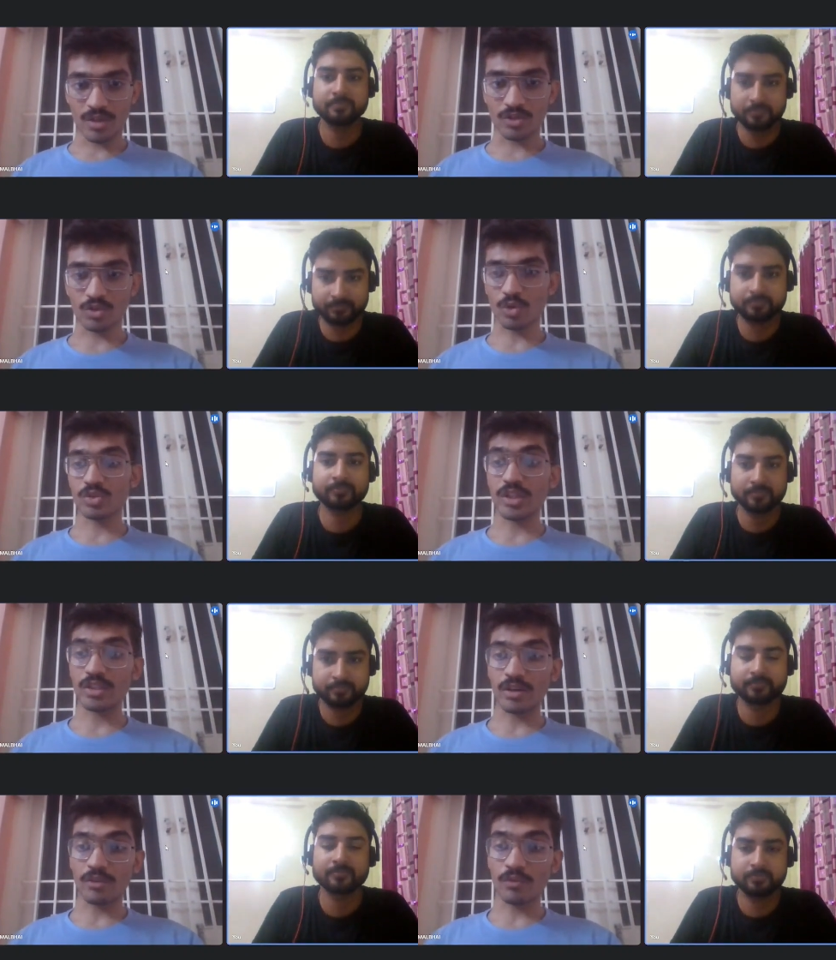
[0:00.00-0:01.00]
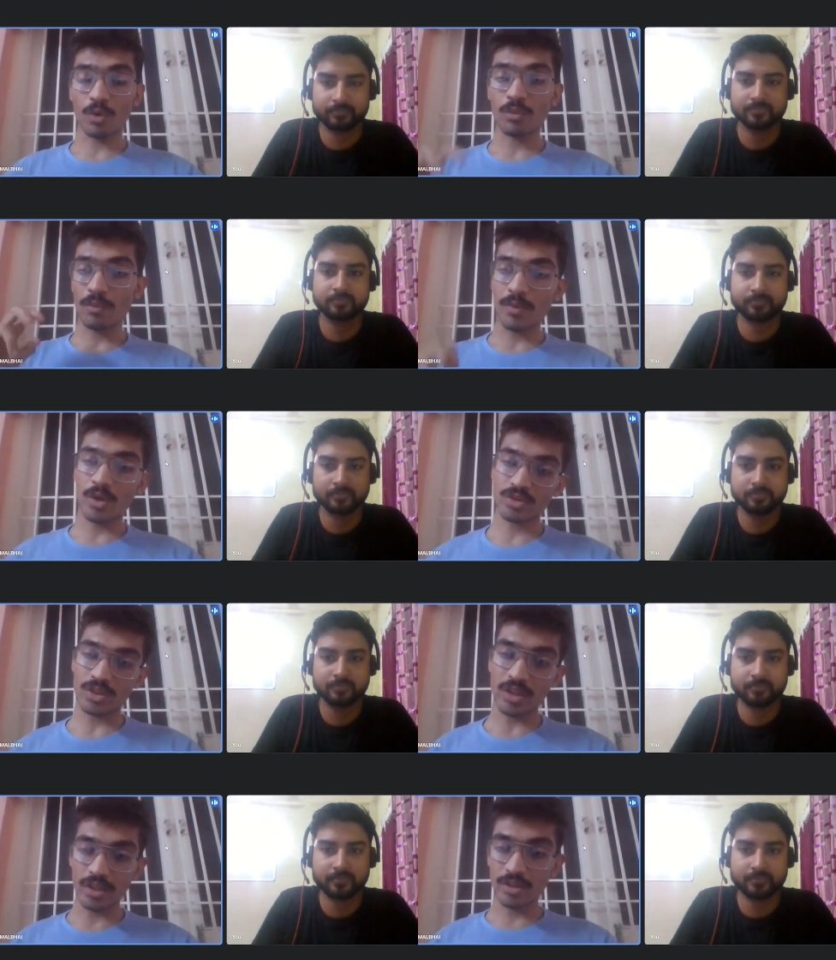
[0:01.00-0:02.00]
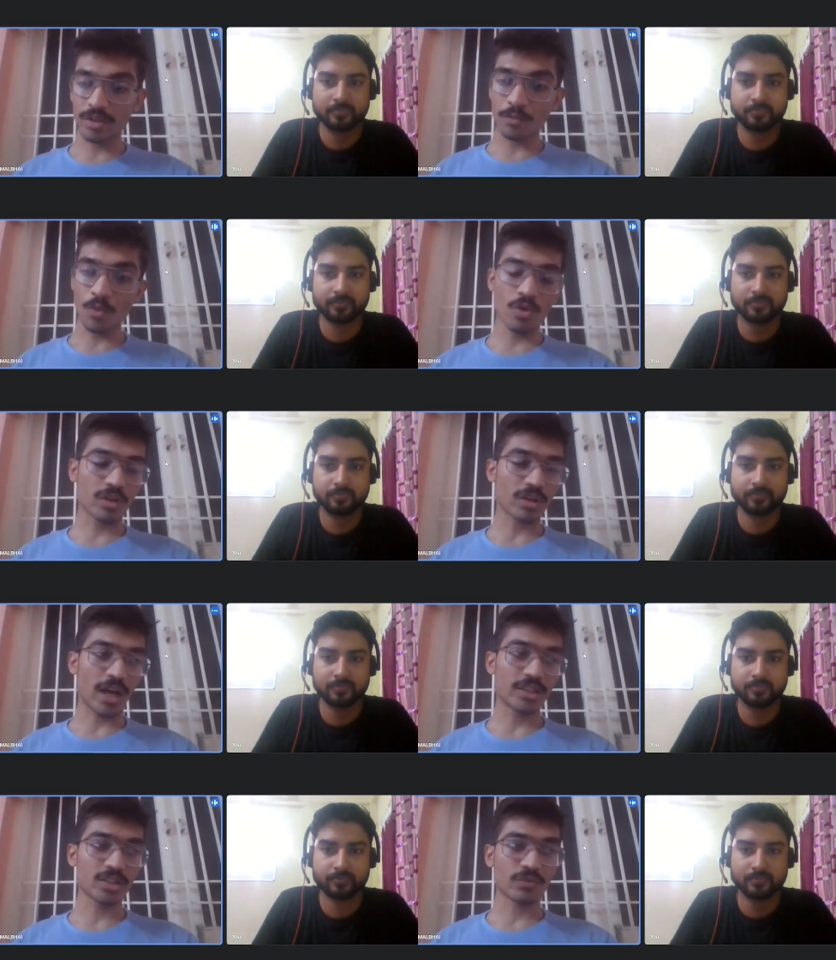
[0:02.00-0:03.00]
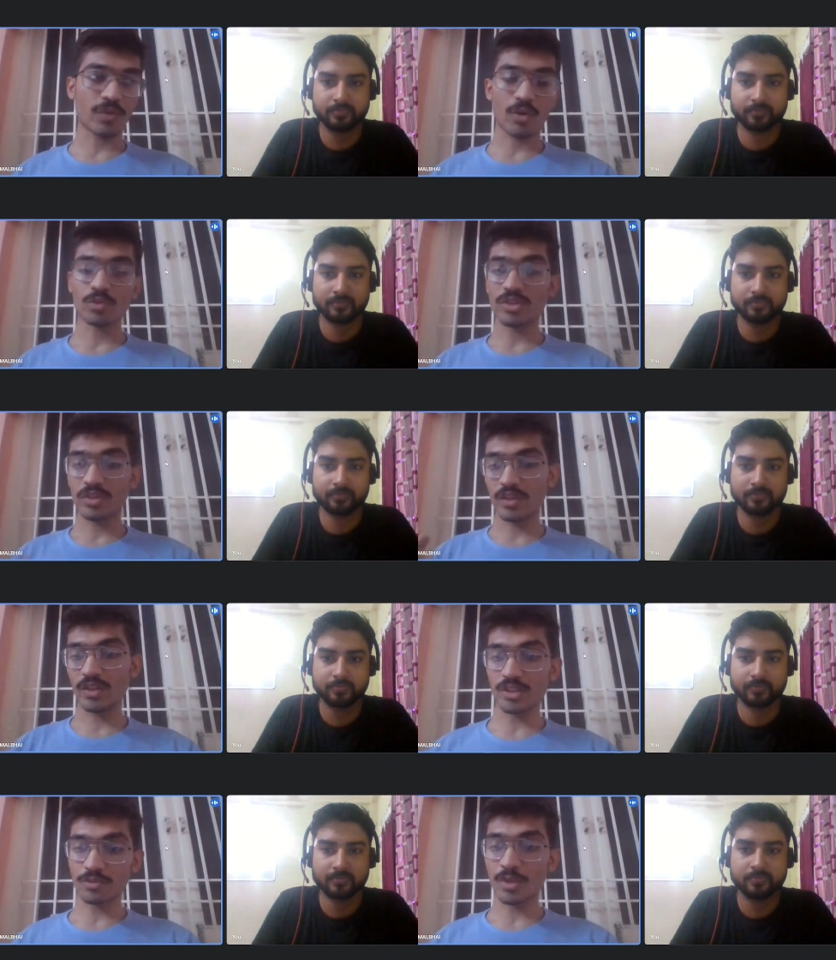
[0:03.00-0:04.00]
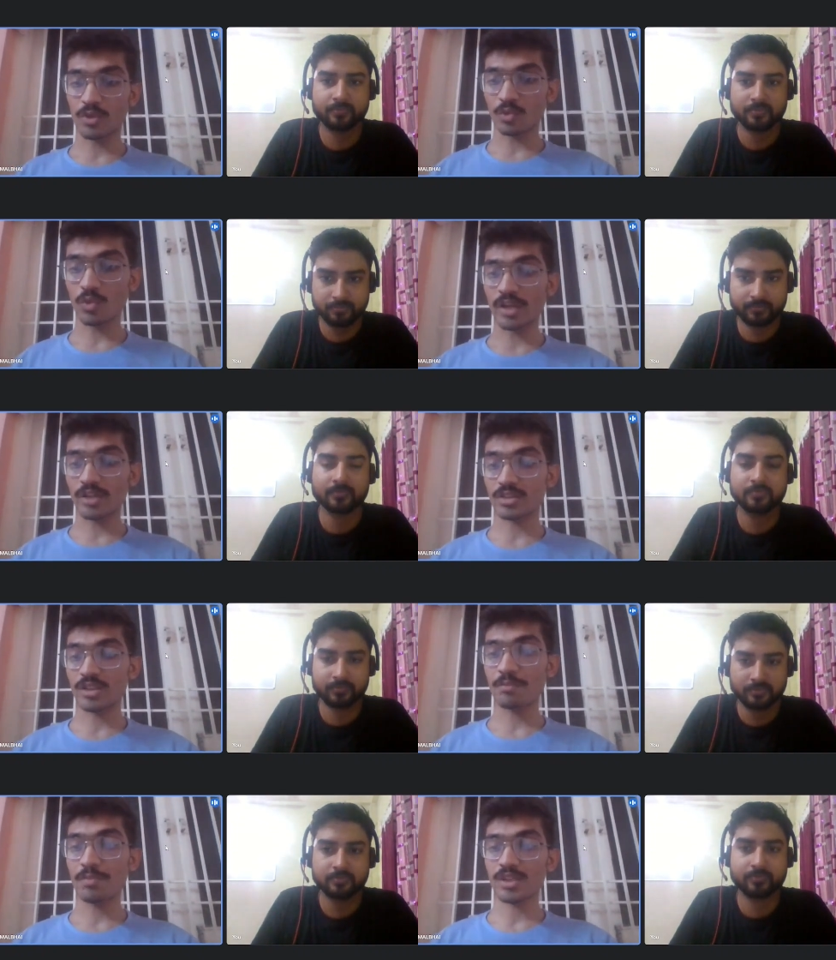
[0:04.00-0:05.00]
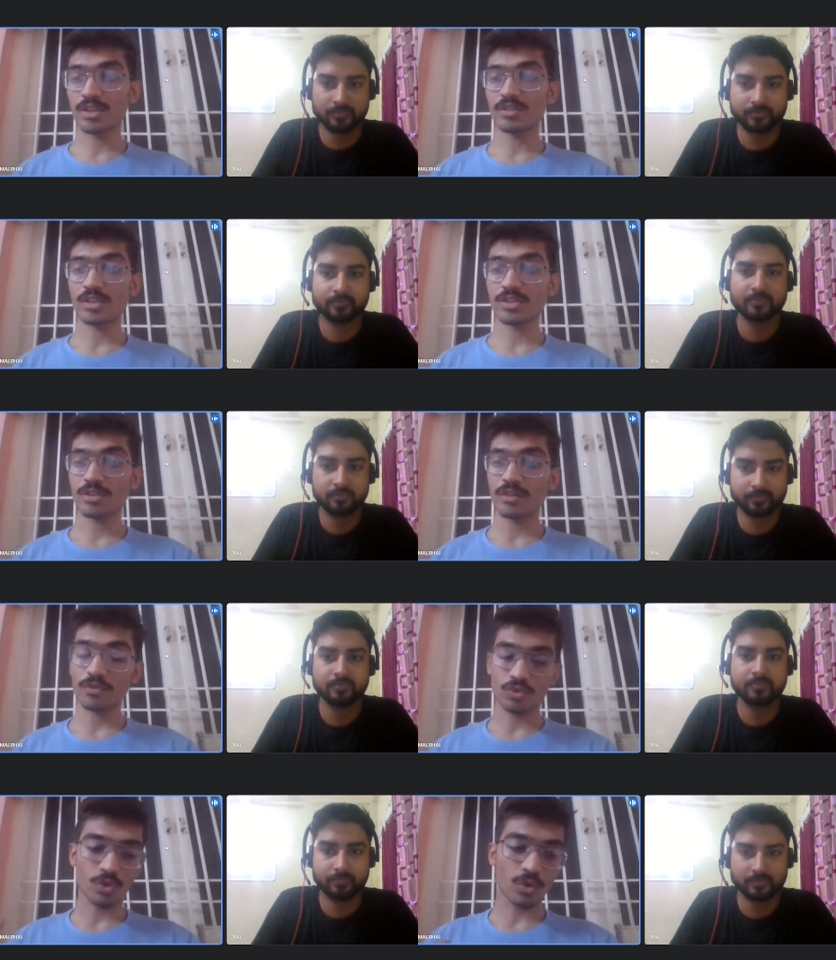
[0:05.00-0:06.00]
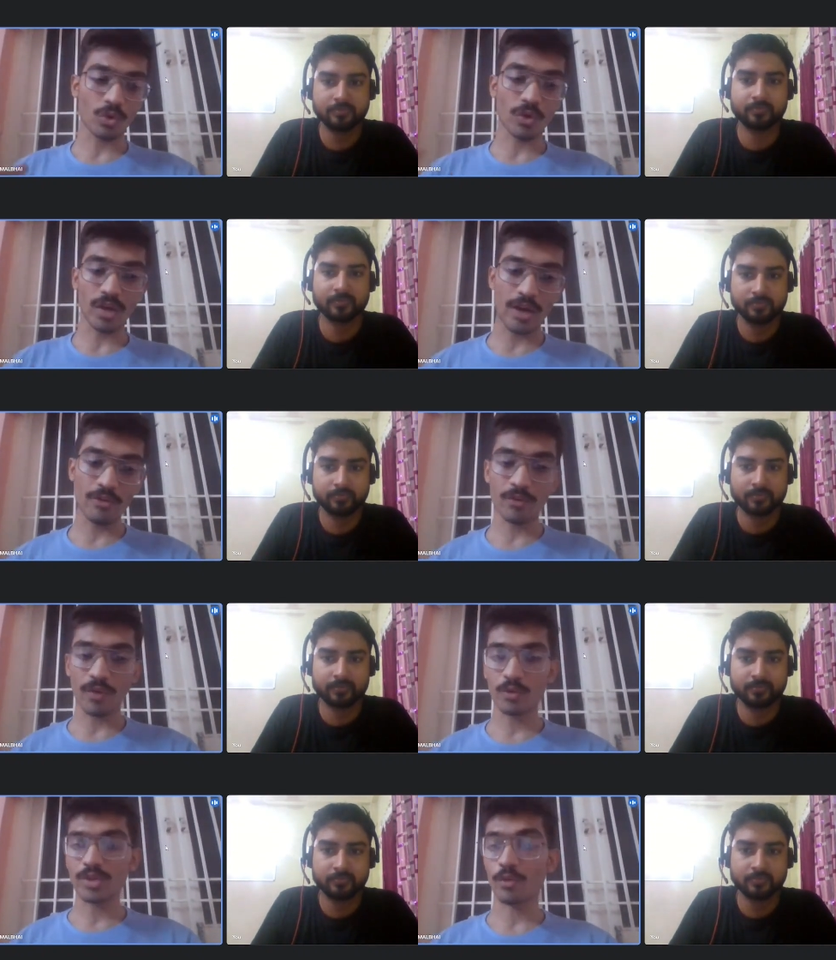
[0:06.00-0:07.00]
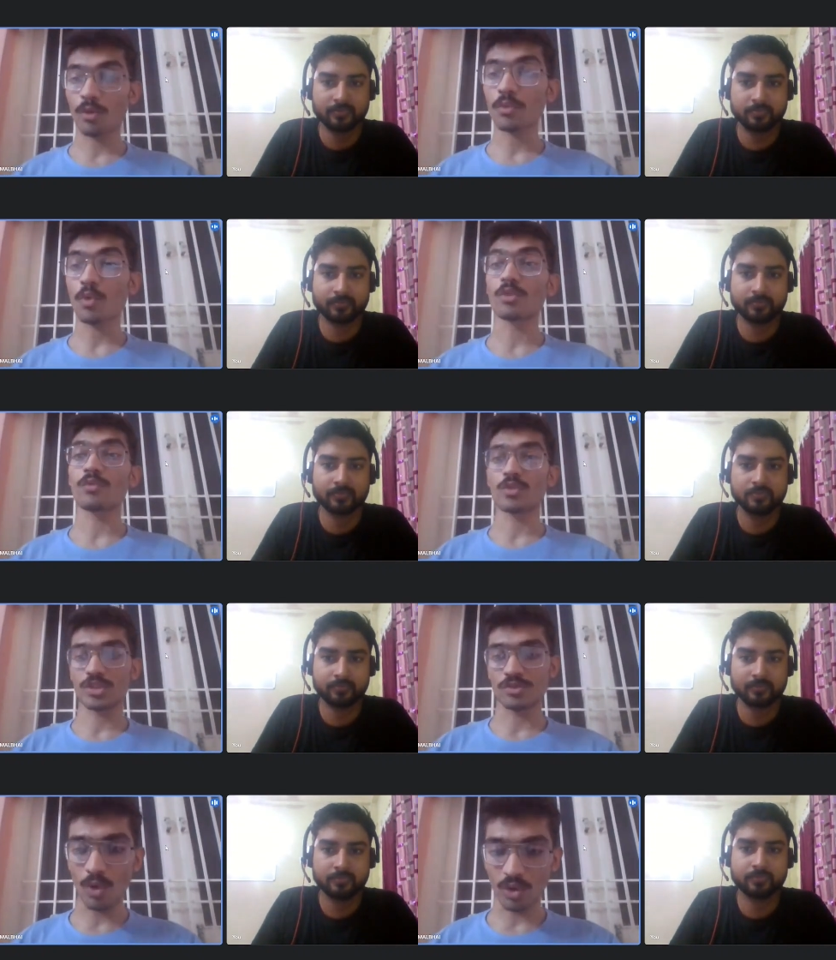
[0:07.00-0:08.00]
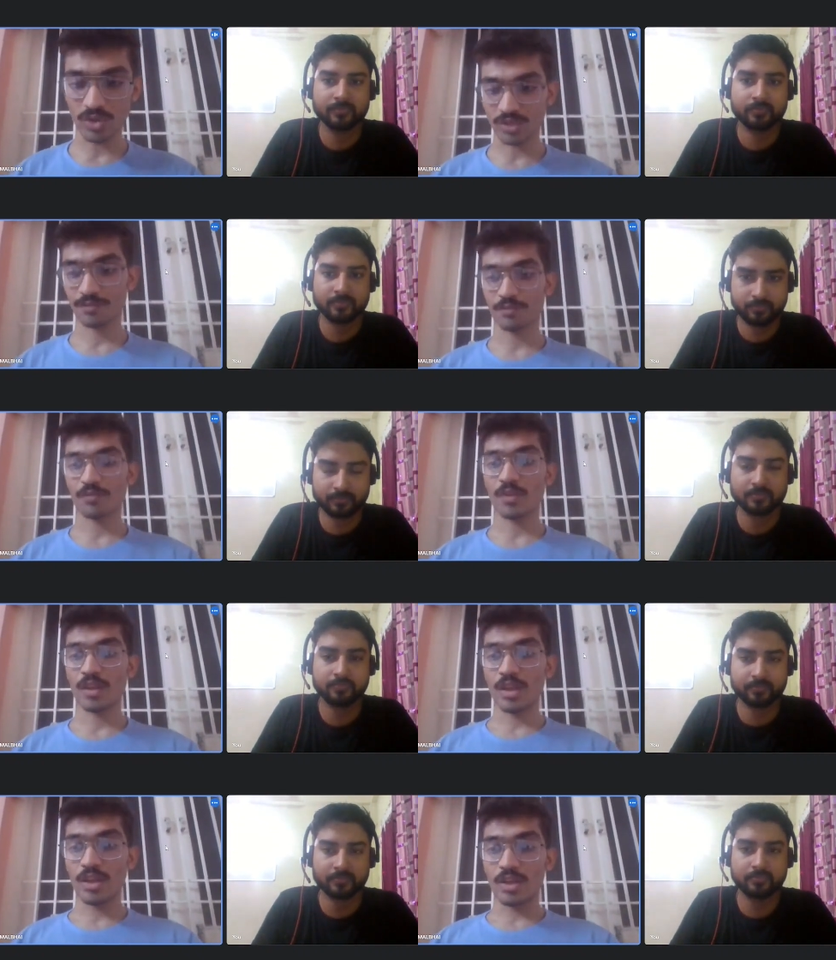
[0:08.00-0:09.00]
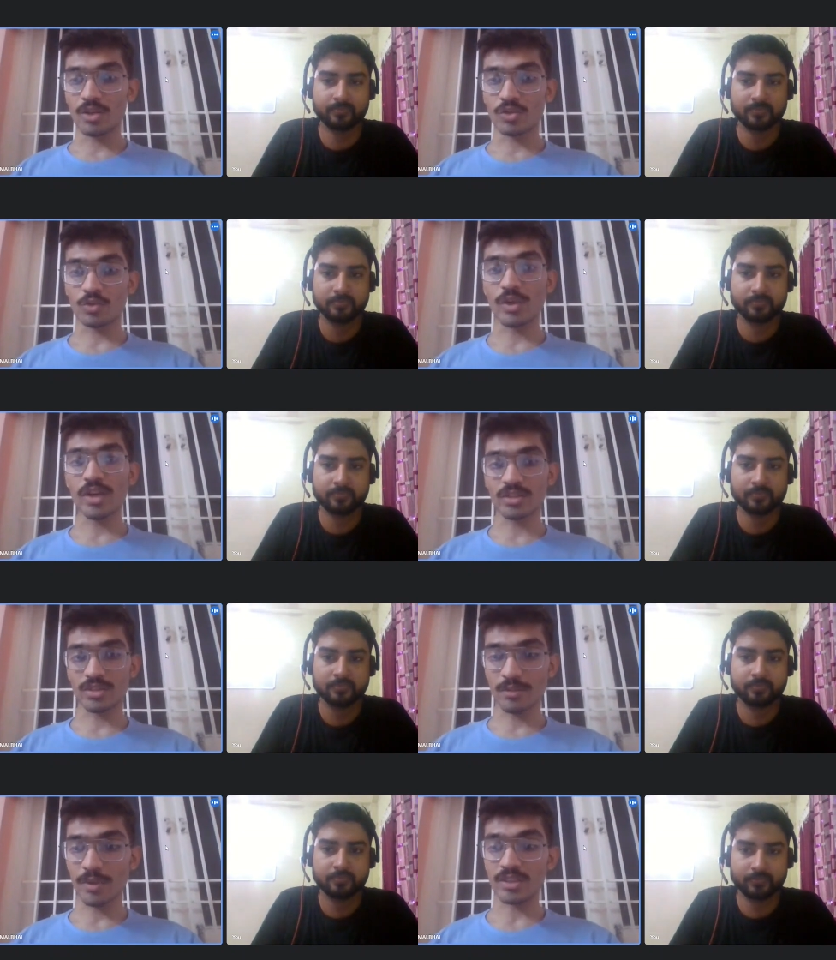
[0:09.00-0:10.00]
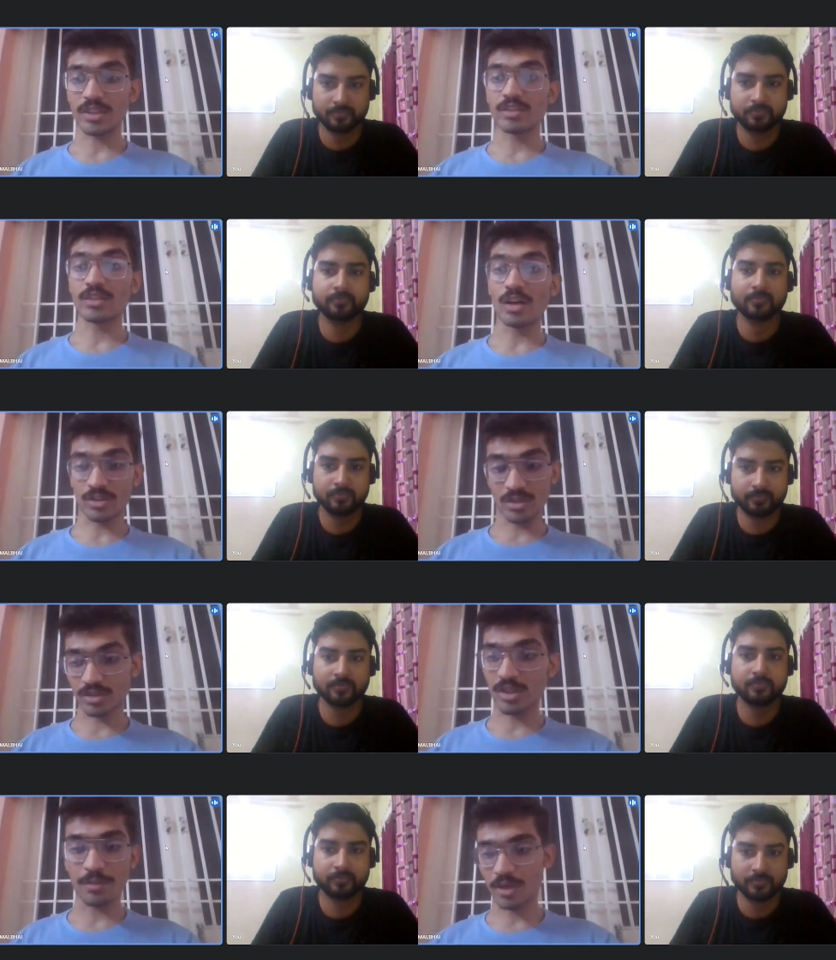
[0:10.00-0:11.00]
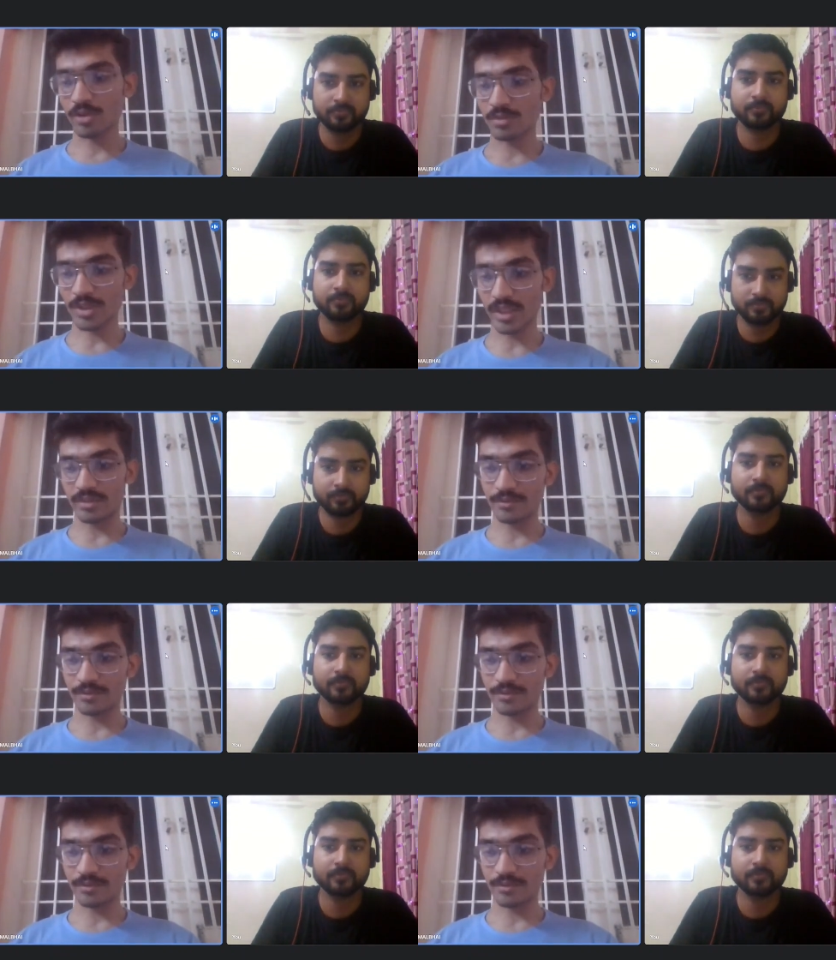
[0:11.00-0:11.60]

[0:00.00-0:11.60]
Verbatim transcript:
Speaker 1: so that uh, from because in the book i just found the theories but to get the snippets and that stuff so i will found it from Codeforces blogs get the snippets and uh, the cp algorithm side